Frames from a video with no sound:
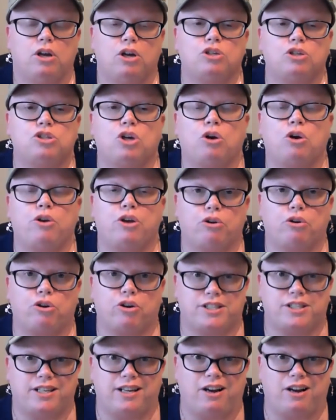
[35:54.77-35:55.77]
So, you know,
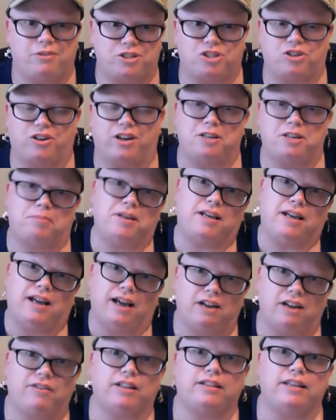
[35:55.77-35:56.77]
Chris and I always tried to be
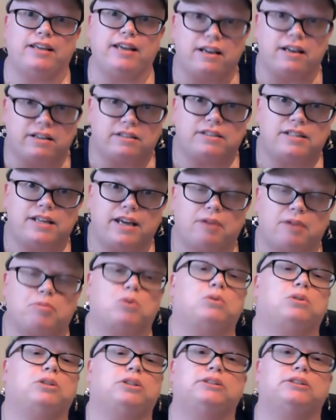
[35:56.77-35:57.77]
kind of at the end of the
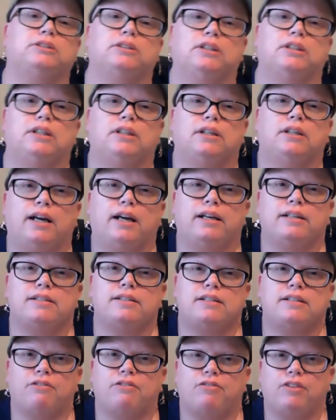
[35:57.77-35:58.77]
table and
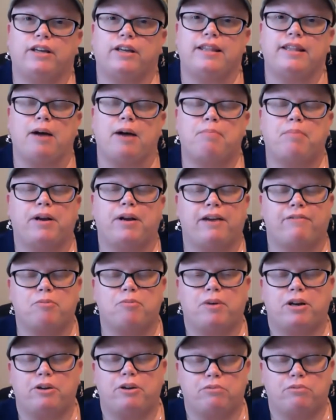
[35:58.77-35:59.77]
stuff like that. But
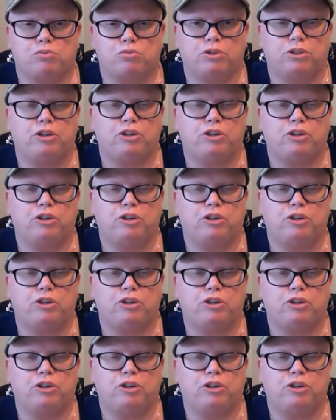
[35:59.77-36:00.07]
everybody was really